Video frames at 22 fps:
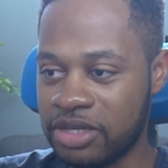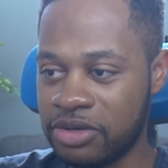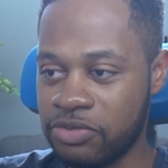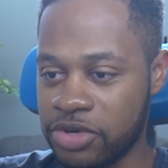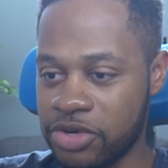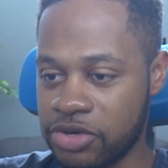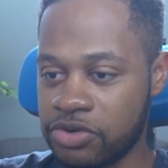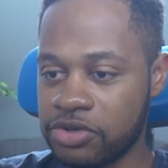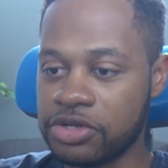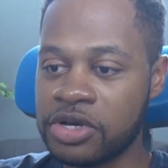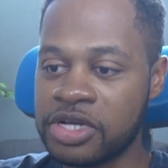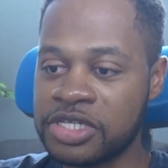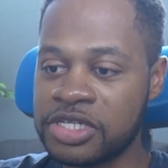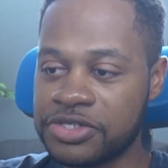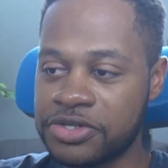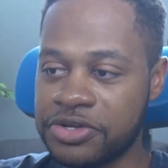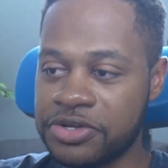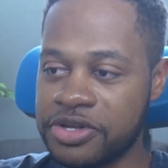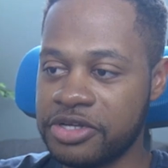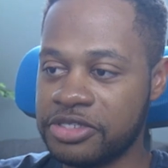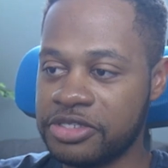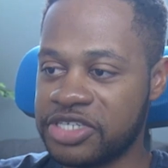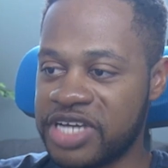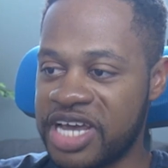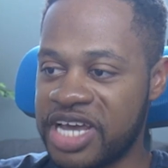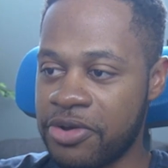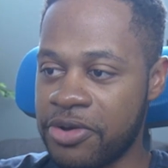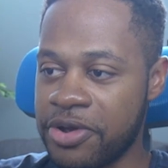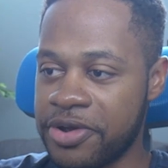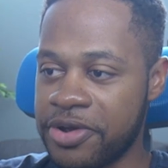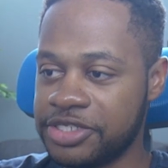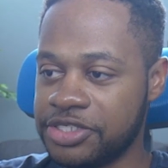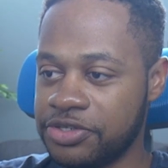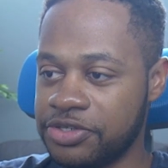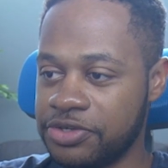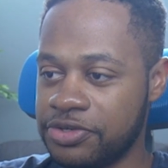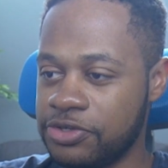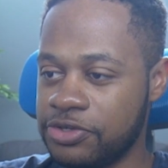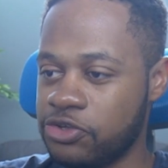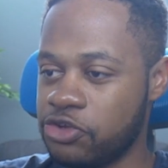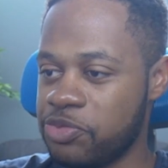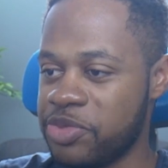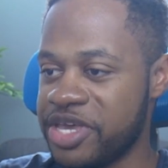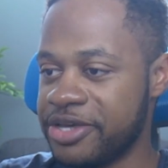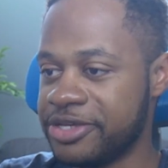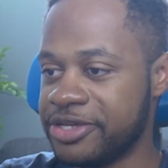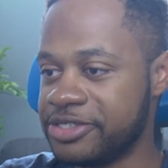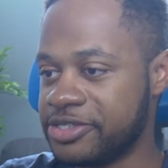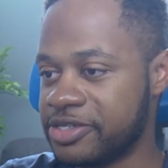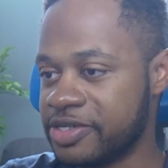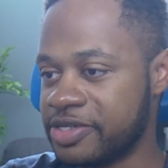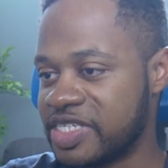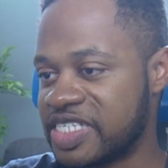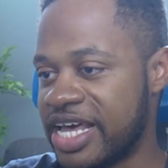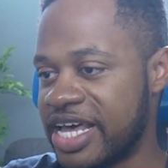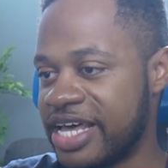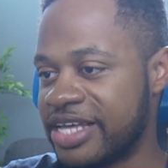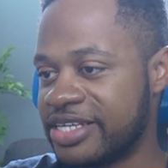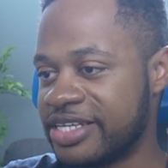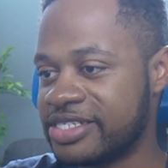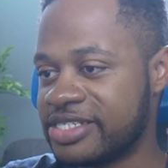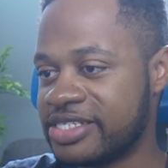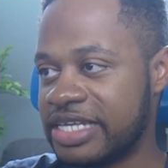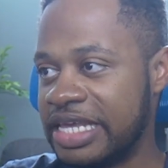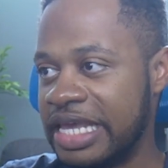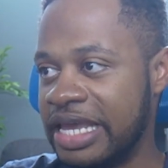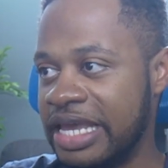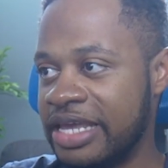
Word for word: we could consider the January shoot to be a success.